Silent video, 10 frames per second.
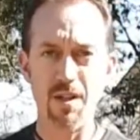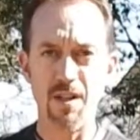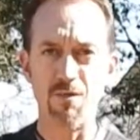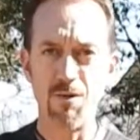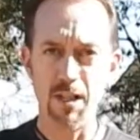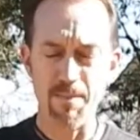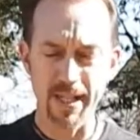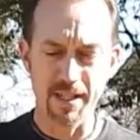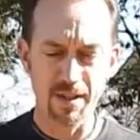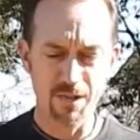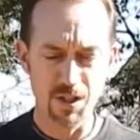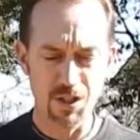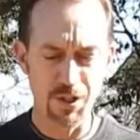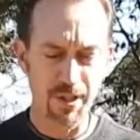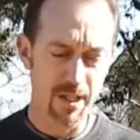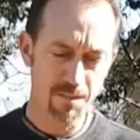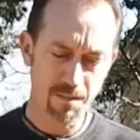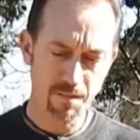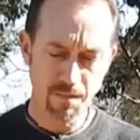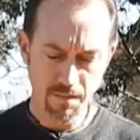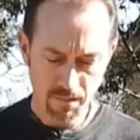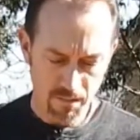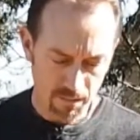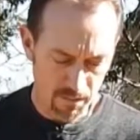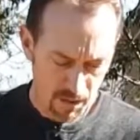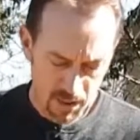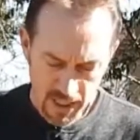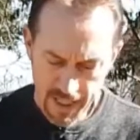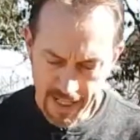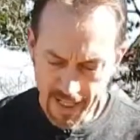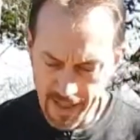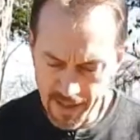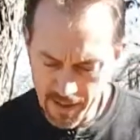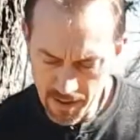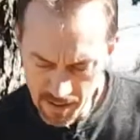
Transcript: another really big difference to it. And